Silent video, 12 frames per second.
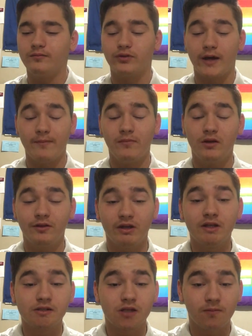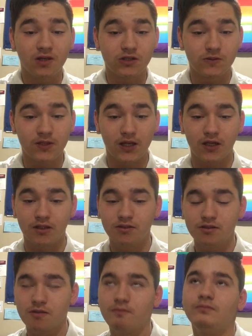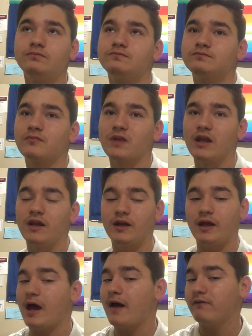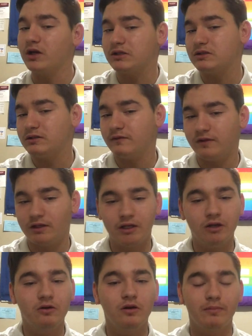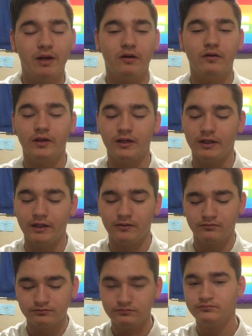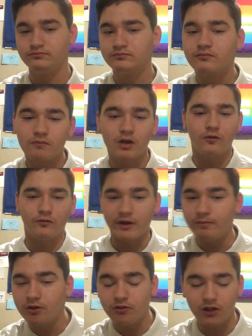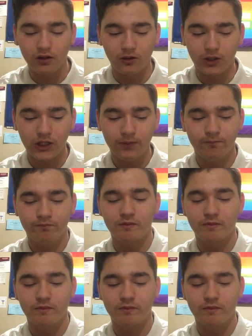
Pride Month is coming to an end, and I have not done a video about any rainbow galore.